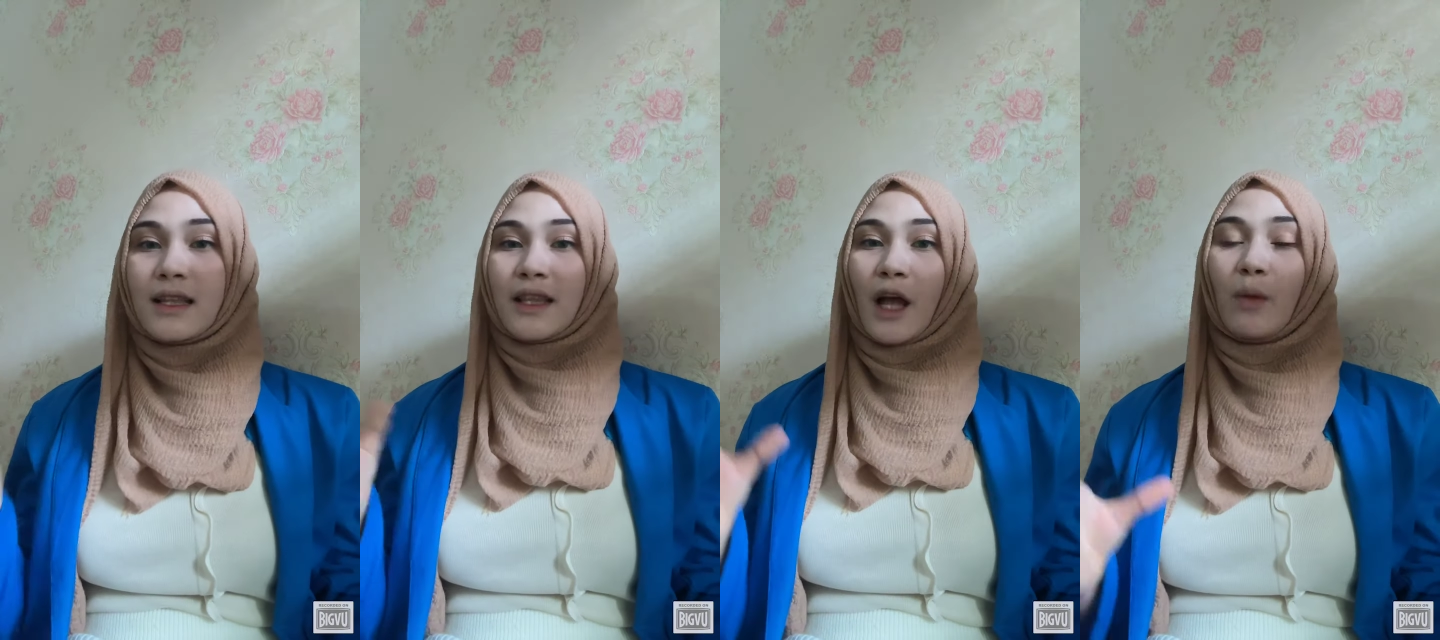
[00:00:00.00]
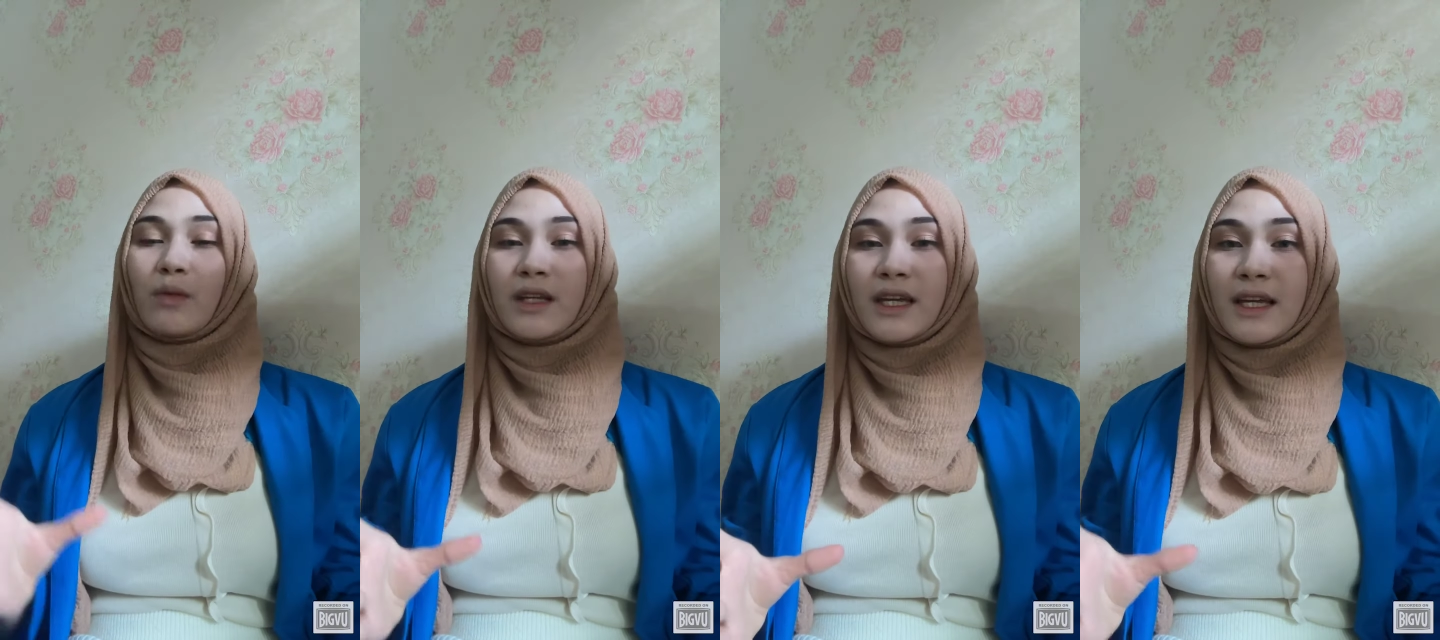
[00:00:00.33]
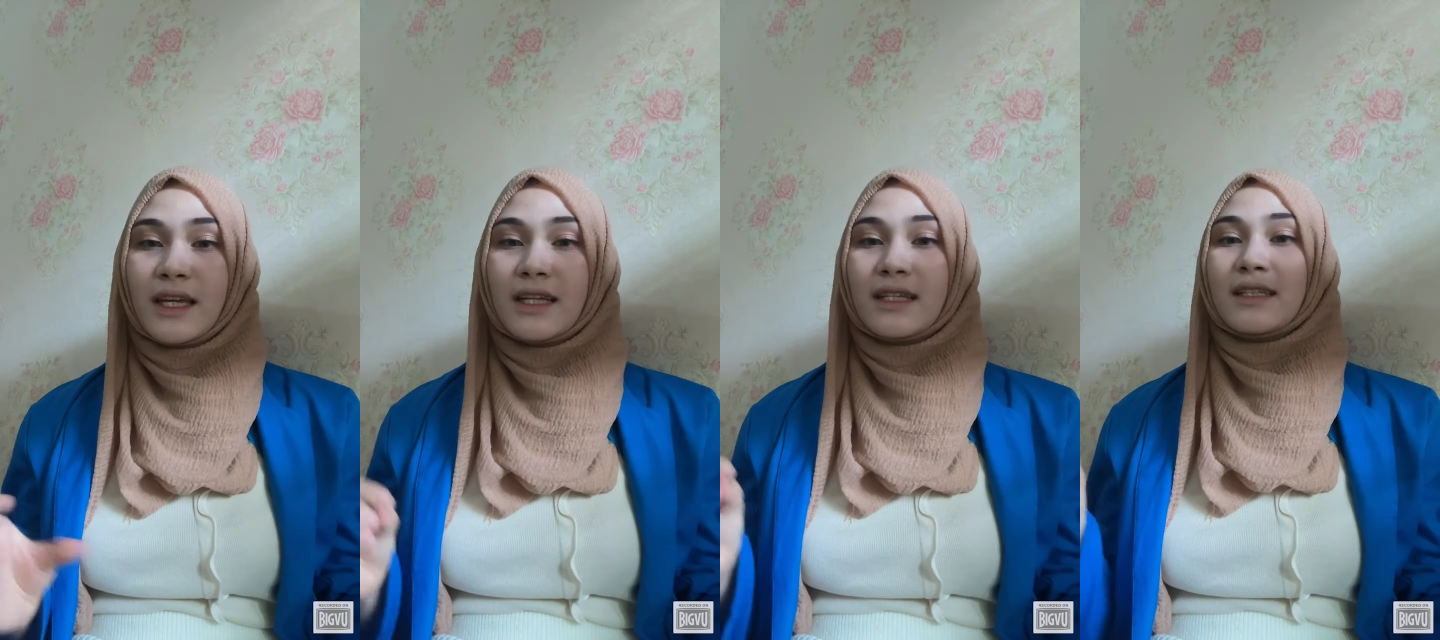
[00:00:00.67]

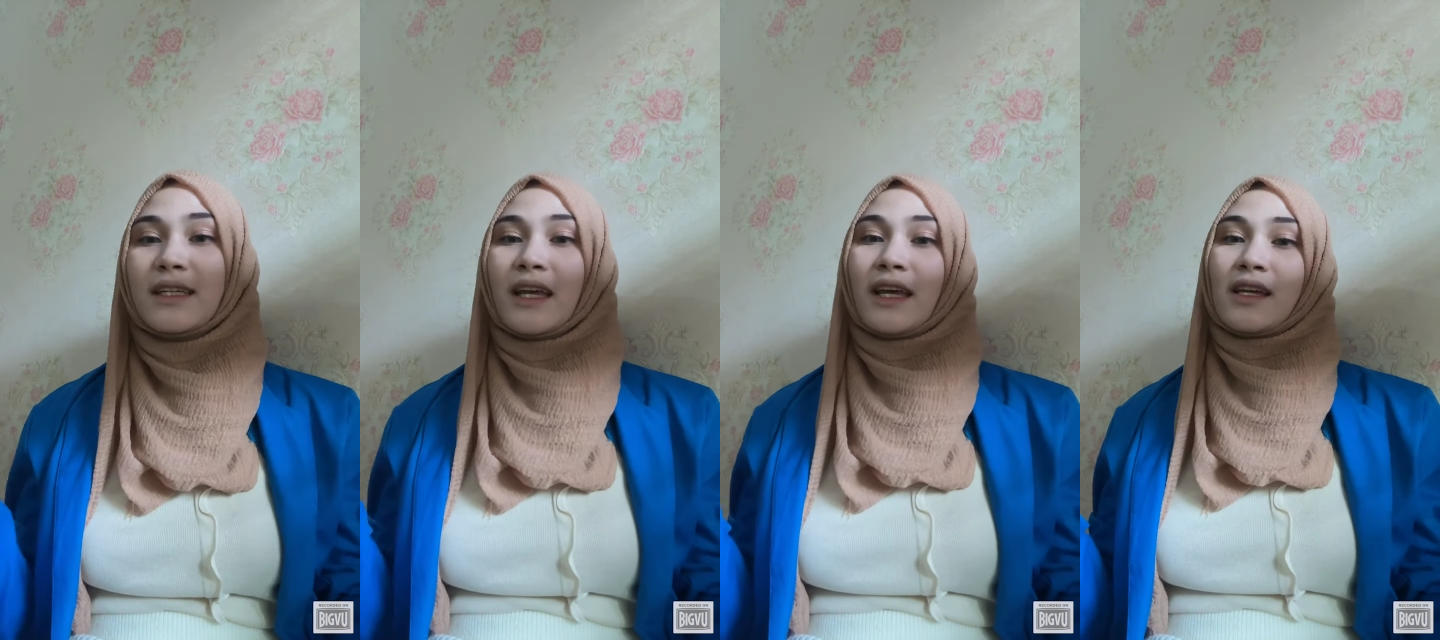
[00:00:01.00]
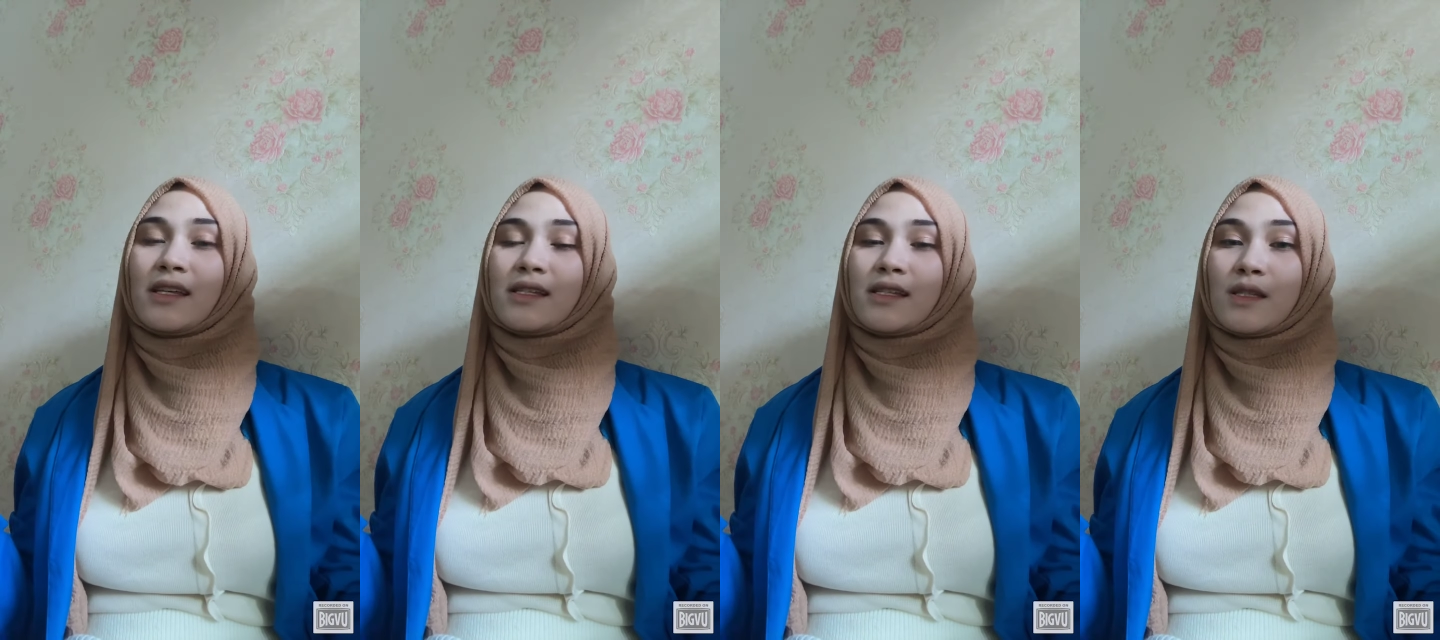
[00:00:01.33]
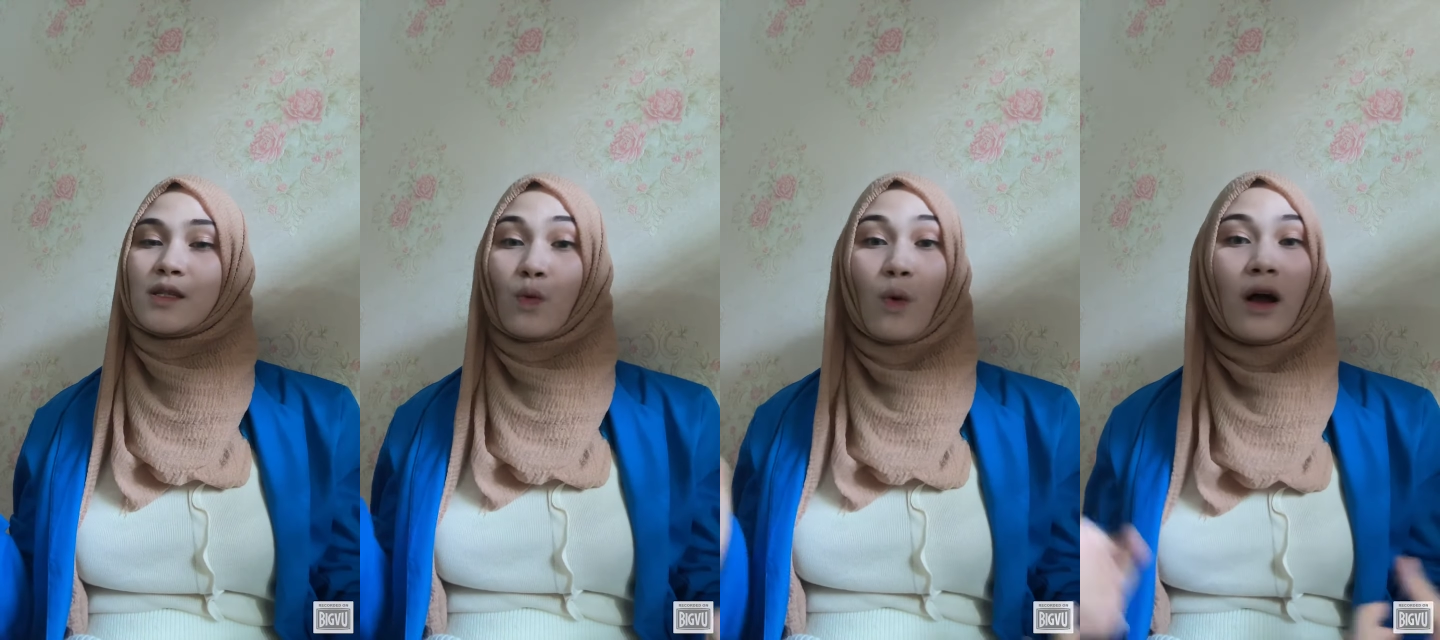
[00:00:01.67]
Namely
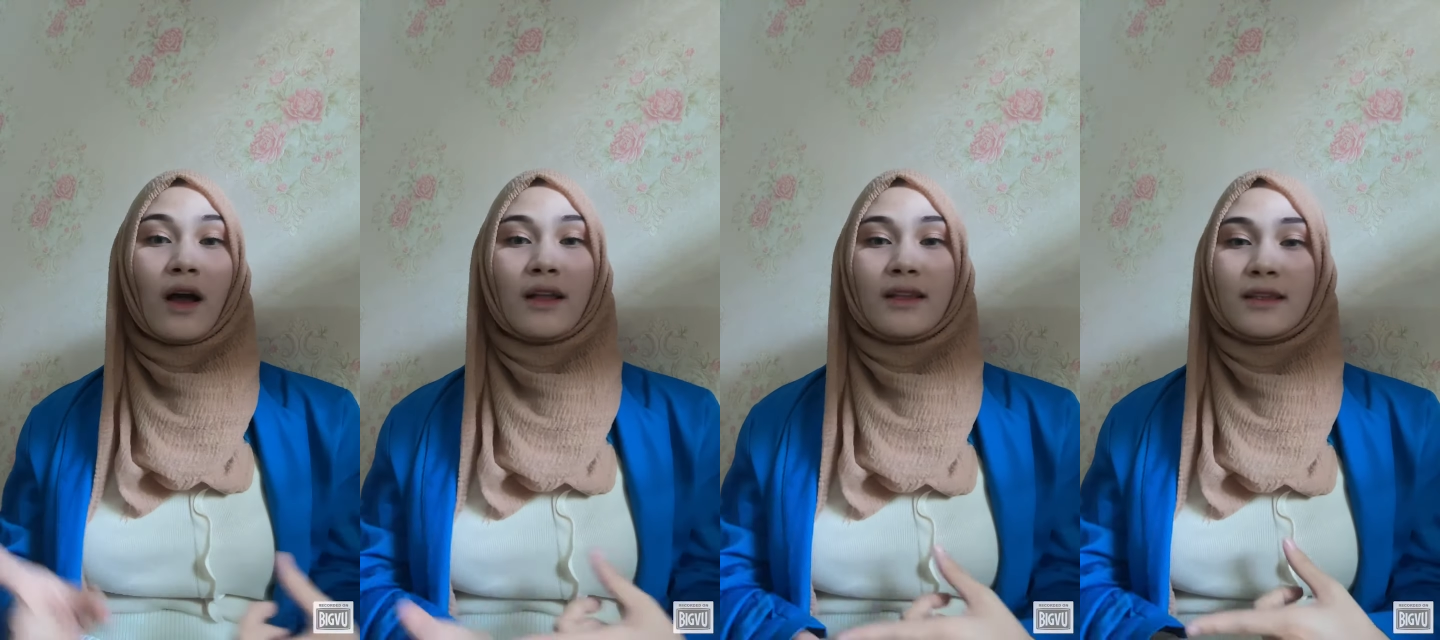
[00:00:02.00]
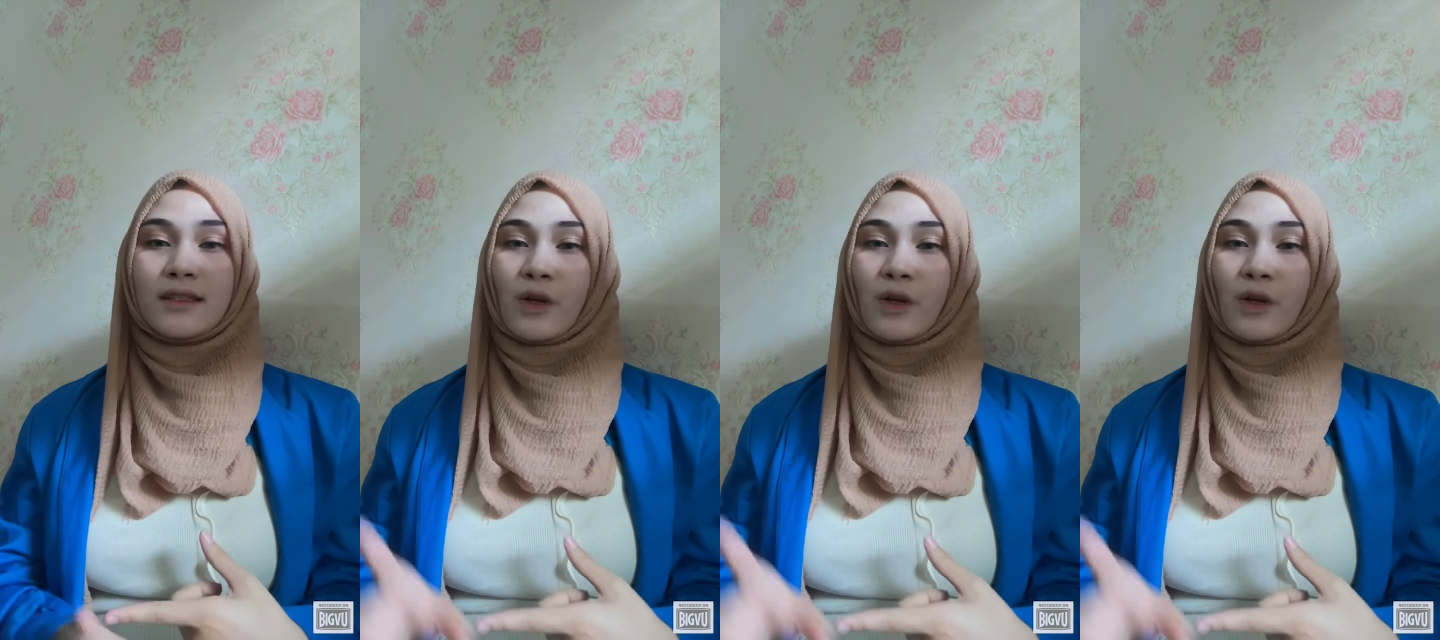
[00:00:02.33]
is 1